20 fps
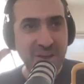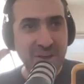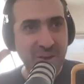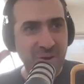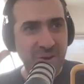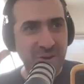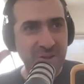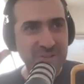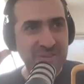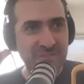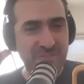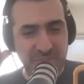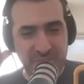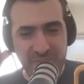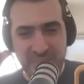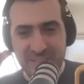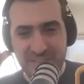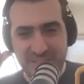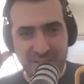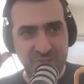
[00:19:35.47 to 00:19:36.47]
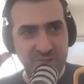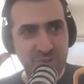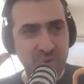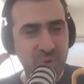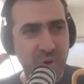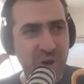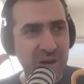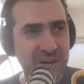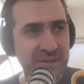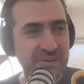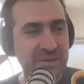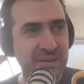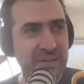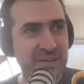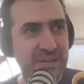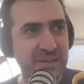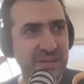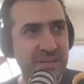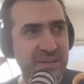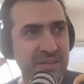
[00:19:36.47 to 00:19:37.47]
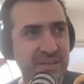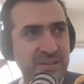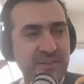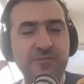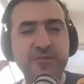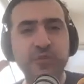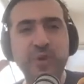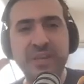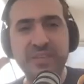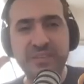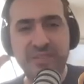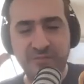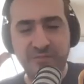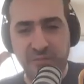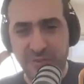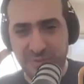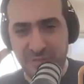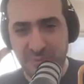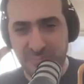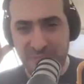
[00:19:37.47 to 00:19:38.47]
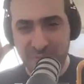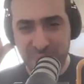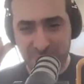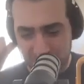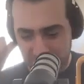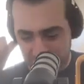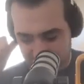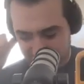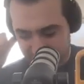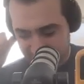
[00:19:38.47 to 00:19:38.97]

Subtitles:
all the things that you are influencing for the people?